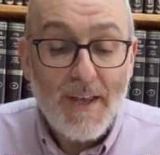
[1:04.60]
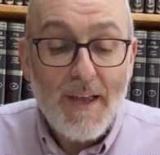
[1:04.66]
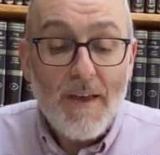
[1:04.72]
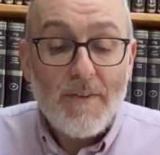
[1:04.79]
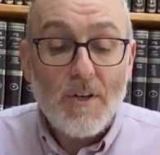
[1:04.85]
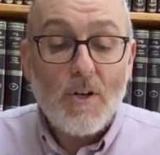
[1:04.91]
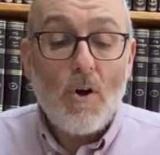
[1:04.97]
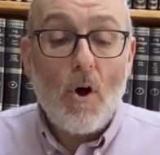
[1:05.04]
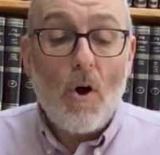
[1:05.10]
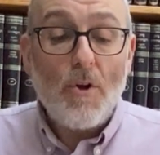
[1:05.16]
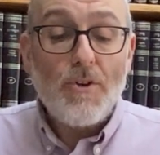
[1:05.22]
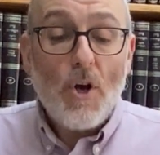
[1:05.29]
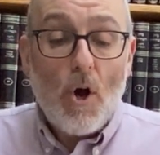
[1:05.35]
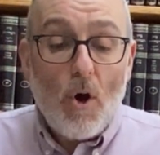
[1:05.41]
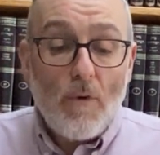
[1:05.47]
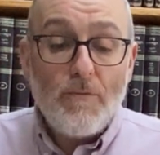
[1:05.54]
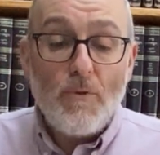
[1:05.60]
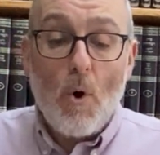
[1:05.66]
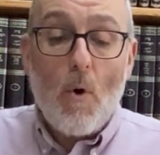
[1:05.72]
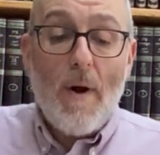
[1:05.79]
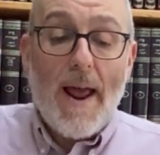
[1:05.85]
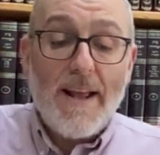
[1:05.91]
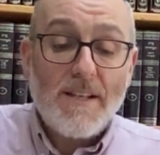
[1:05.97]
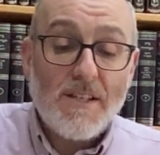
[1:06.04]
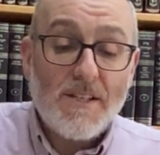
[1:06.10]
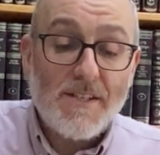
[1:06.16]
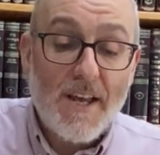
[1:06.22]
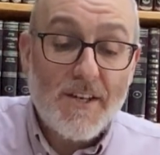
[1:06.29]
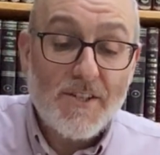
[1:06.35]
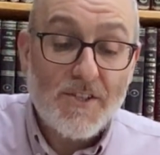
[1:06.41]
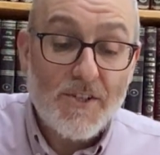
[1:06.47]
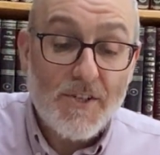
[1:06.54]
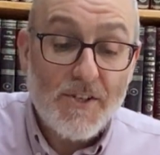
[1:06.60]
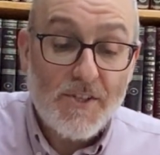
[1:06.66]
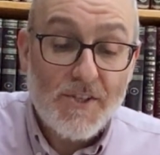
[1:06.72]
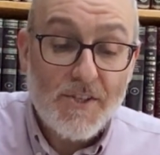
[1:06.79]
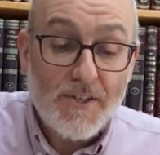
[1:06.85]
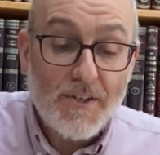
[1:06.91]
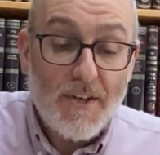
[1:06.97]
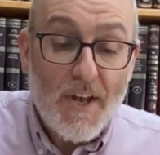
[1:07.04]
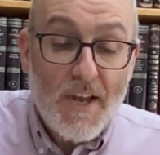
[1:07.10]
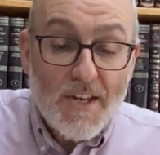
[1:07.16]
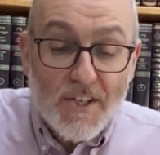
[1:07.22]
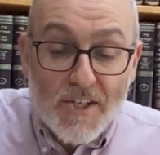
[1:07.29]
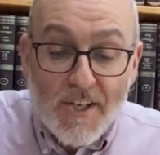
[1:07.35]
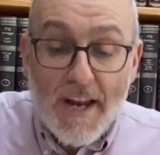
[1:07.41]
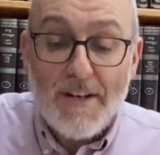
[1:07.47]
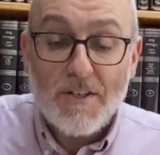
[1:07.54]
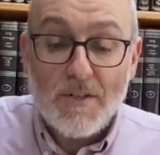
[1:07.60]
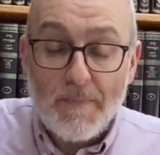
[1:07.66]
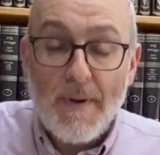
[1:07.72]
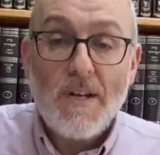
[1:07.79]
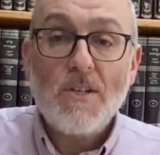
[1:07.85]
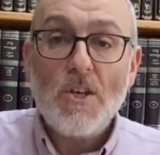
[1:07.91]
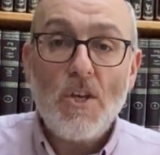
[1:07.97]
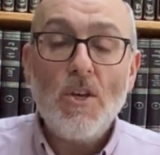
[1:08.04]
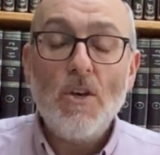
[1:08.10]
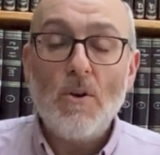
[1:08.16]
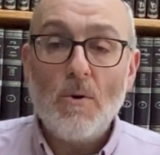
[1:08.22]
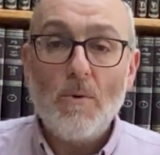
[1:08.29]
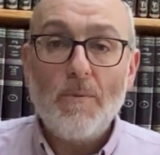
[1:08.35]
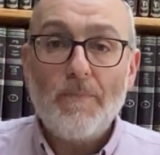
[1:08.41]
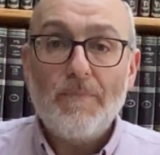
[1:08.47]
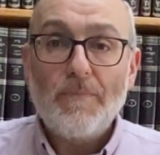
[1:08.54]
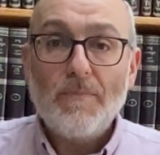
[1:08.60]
the God of your ancestors sent me to you.